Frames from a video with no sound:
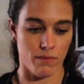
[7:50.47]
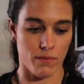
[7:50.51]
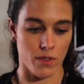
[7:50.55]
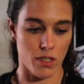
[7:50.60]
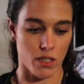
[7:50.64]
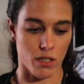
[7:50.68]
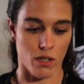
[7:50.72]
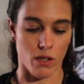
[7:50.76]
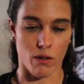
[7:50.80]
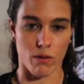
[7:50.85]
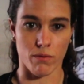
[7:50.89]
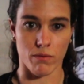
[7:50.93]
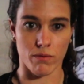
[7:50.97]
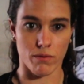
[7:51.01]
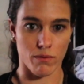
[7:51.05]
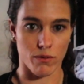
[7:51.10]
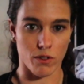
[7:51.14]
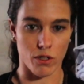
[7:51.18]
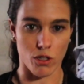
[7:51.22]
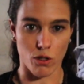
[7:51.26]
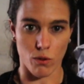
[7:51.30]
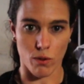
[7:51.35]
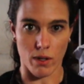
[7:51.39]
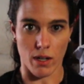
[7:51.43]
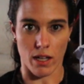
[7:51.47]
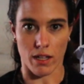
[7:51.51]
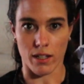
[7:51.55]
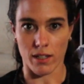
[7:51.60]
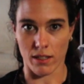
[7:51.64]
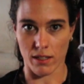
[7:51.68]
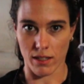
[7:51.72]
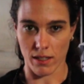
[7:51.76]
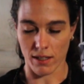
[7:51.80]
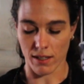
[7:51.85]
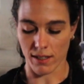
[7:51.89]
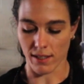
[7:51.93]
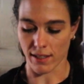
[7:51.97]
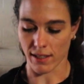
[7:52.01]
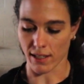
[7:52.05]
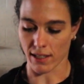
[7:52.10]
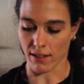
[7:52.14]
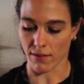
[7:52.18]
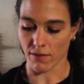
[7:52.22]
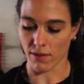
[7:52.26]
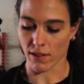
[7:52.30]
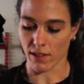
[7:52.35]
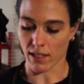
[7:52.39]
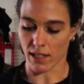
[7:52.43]
So do nothing to the
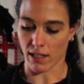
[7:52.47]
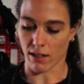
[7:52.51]
sleeves,